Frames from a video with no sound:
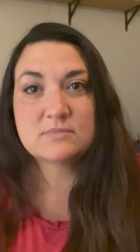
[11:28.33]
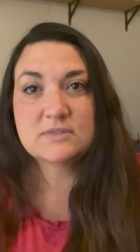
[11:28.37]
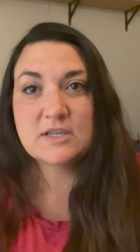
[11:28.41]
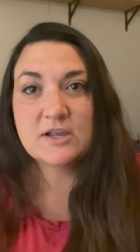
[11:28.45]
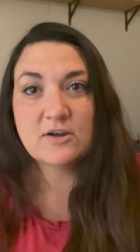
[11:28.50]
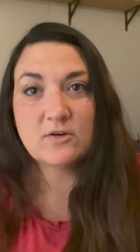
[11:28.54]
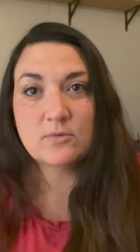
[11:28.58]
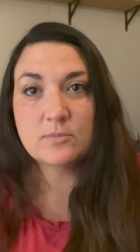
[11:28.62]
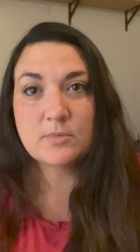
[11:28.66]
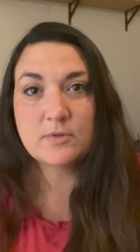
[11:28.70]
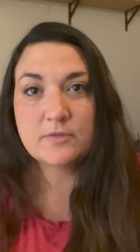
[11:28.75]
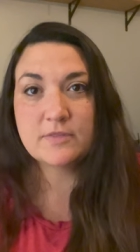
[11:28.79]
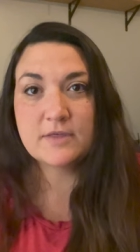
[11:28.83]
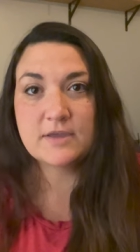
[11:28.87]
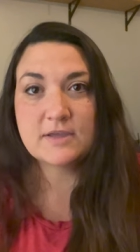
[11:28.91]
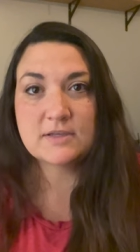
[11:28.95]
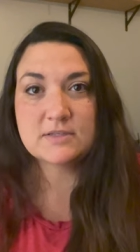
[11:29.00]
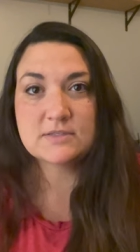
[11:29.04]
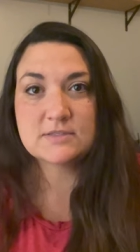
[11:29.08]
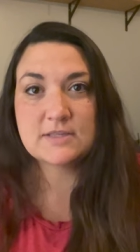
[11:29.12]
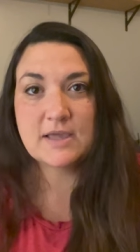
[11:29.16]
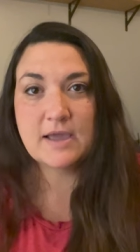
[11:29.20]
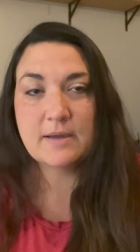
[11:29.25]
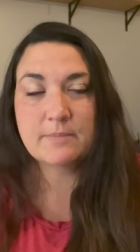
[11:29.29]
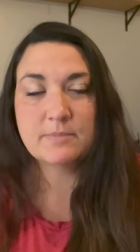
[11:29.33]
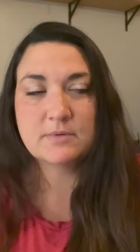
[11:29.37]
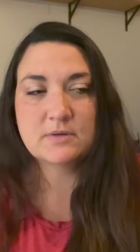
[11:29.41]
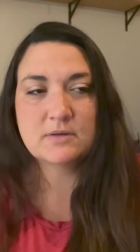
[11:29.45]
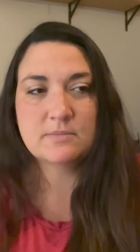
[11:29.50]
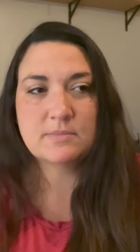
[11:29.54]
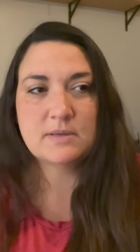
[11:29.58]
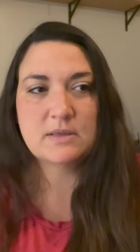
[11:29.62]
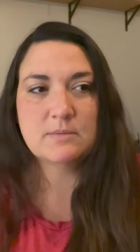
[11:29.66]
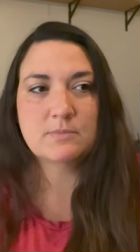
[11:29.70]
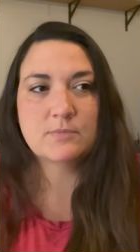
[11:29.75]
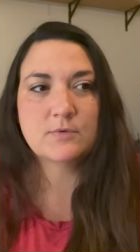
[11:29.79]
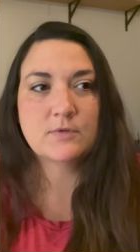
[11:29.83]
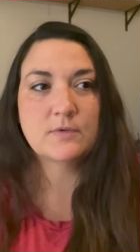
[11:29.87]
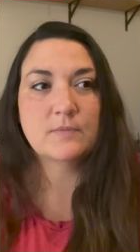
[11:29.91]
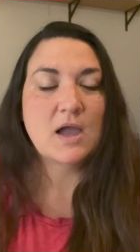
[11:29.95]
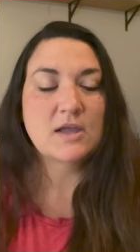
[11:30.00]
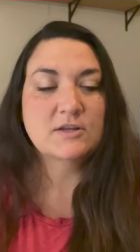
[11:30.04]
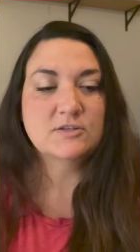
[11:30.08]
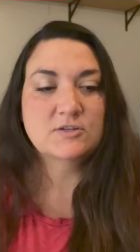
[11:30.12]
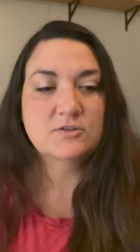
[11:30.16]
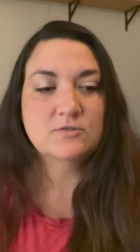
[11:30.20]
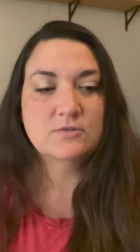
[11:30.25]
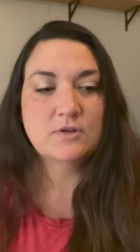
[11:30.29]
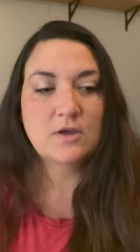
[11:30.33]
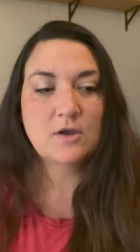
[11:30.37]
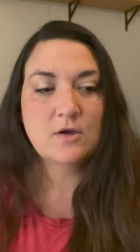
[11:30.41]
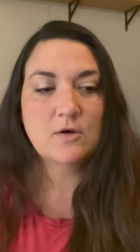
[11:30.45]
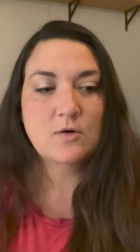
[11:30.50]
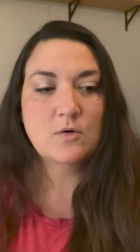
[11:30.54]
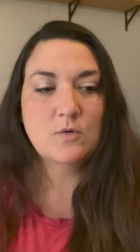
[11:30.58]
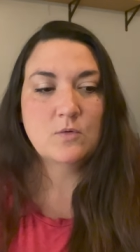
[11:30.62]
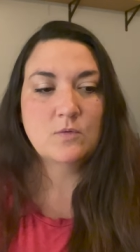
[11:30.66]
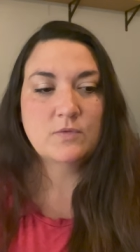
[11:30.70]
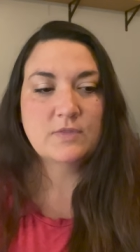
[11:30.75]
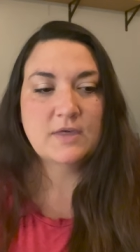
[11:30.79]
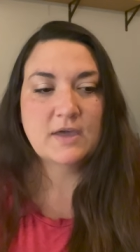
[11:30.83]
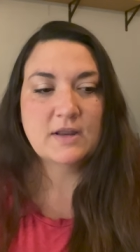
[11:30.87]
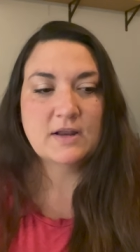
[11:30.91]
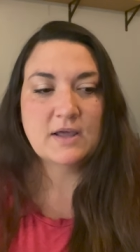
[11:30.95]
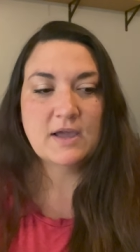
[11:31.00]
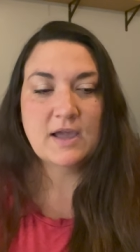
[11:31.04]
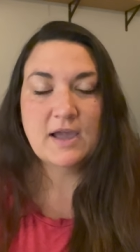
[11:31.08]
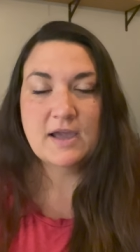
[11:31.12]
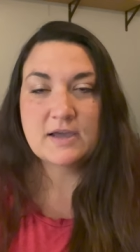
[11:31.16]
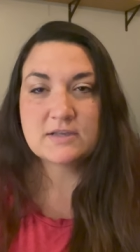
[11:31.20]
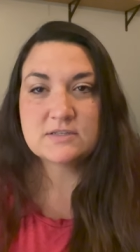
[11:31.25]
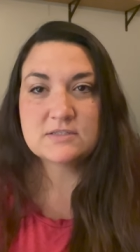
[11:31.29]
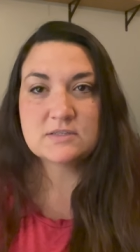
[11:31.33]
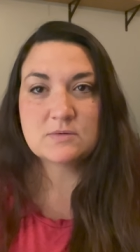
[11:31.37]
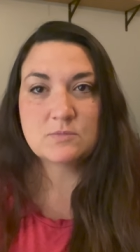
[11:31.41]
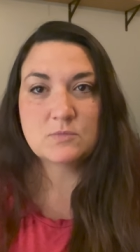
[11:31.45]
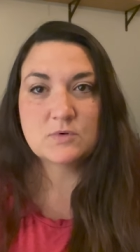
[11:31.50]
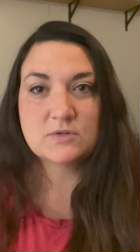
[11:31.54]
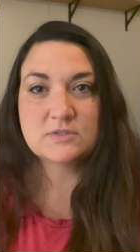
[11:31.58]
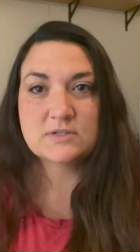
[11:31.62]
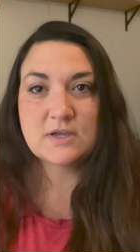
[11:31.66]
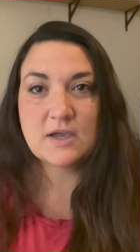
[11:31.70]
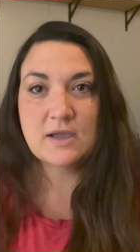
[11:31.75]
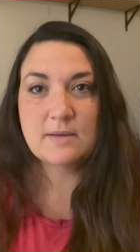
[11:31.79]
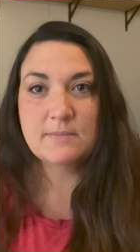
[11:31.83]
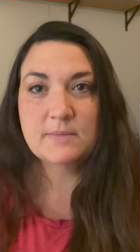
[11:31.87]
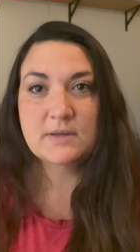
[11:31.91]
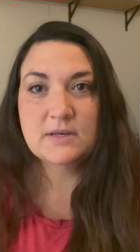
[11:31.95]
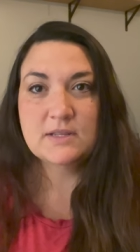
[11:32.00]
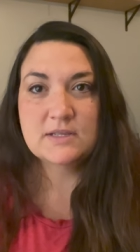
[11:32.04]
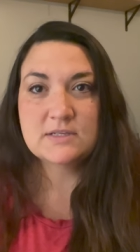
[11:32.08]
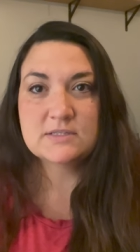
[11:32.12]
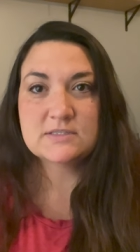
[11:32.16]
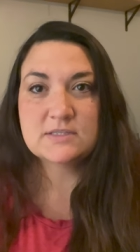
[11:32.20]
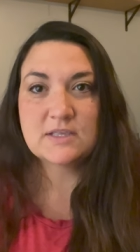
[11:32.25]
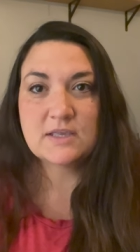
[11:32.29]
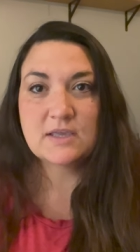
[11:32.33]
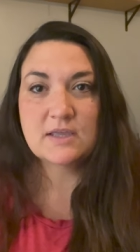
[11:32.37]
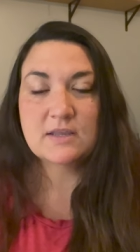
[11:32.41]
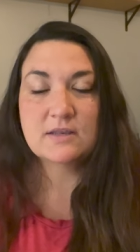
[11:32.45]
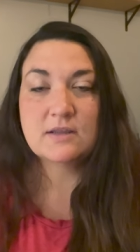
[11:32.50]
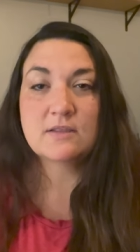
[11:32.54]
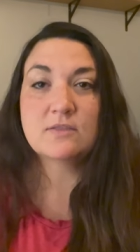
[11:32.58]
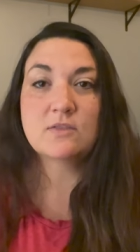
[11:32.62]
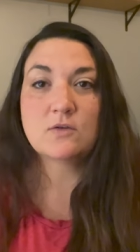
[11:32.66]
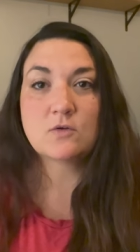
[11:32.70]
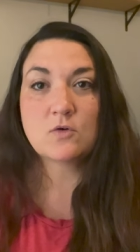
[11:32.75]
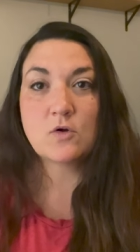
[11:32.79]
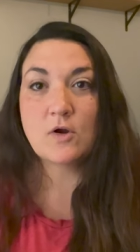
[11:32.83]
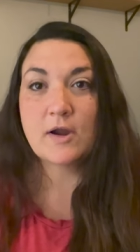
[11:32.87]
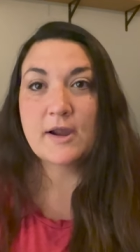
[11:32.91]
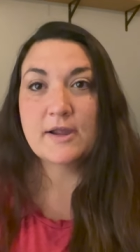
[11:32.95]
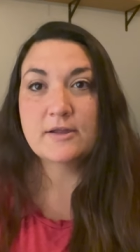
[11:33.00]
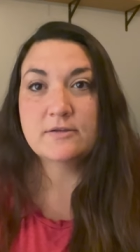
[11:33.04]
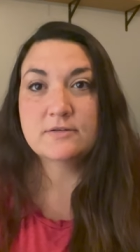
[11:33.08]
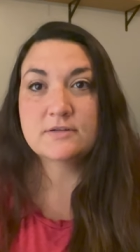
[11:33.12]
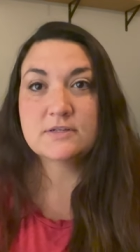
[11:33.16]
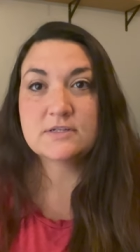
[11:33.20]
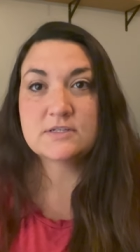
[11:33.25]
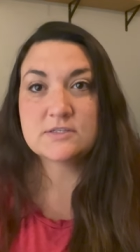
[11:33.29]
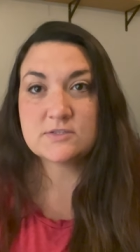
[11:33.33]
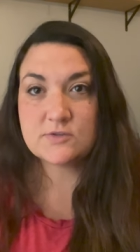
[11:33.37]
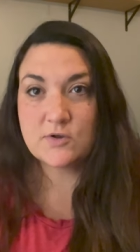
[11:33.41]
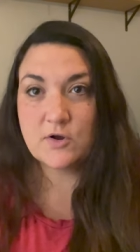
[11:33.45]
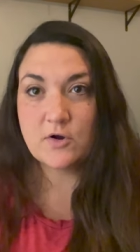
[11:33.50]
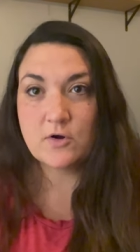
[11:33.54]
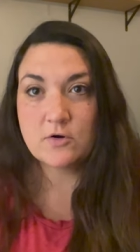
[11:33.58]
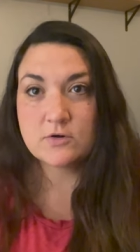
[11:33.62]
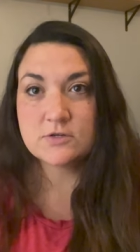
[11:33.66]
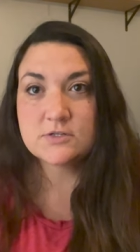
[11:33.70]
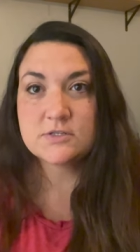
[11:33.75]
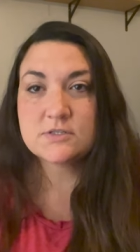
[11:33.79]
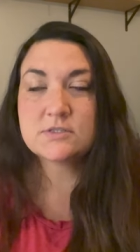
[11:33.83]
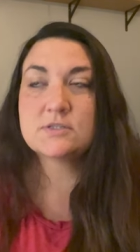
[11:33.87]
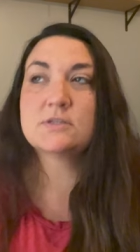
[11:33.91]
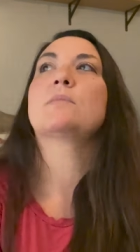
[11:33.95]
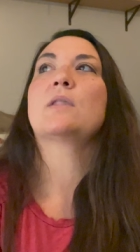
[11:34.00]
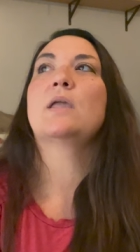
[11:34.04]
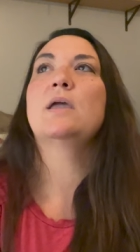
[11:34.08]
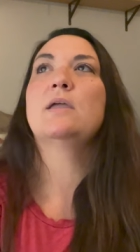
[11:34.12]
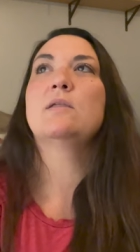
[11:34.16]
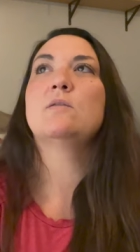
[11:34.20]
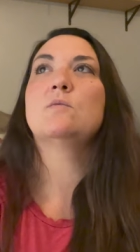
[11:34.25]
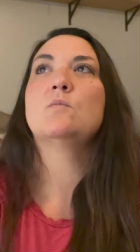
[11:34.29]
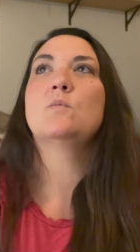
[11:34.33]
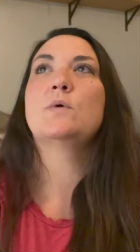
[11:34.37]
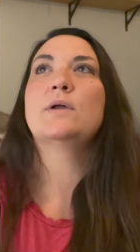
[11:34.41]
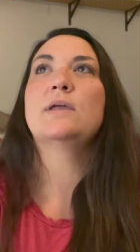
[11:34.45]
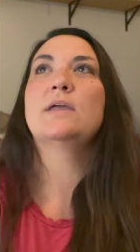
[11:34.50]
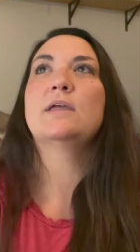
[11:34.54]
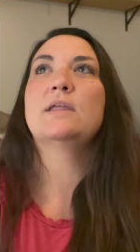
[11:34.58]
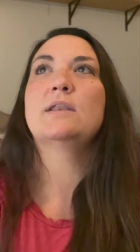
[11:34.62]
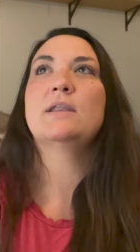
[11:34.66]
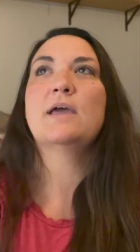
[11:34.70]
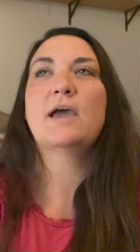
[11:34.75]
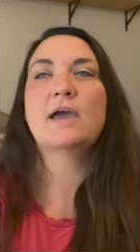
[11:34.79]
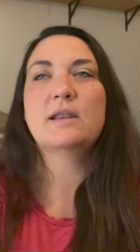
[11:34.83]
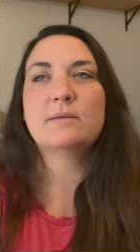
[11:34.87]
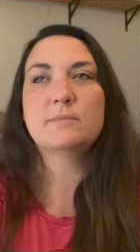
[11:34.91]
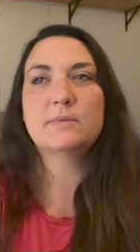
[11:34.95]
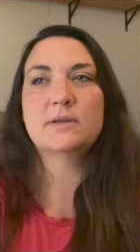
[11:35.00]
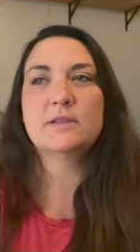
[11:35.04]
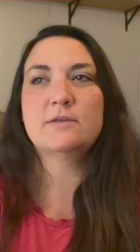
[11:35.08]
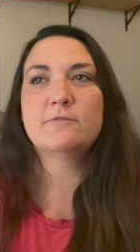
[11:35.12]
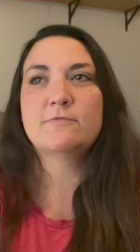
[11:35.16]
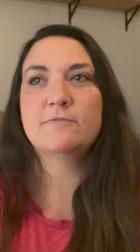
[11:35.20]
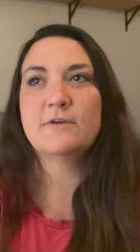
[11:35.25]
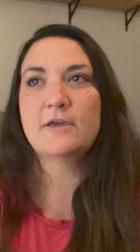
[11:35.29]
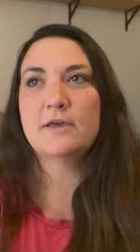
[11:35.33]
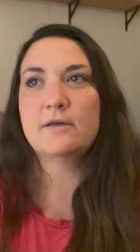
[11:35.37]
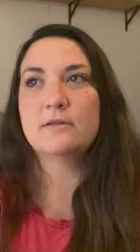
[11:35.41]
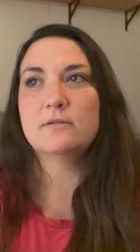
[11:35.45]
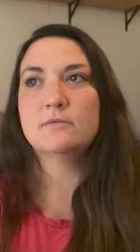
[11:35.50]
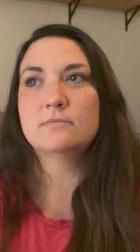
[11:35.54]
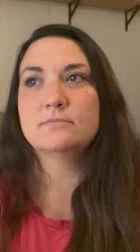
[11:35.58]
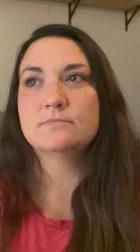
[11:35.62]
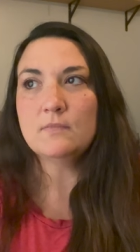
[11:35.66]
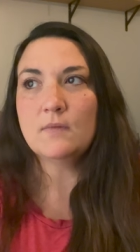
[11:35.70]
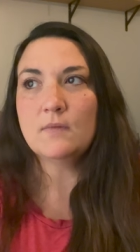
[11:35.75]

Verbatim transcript: terrible things happen to people i do know that i asked him one time and he said the ground is cursed and when adam and eve fell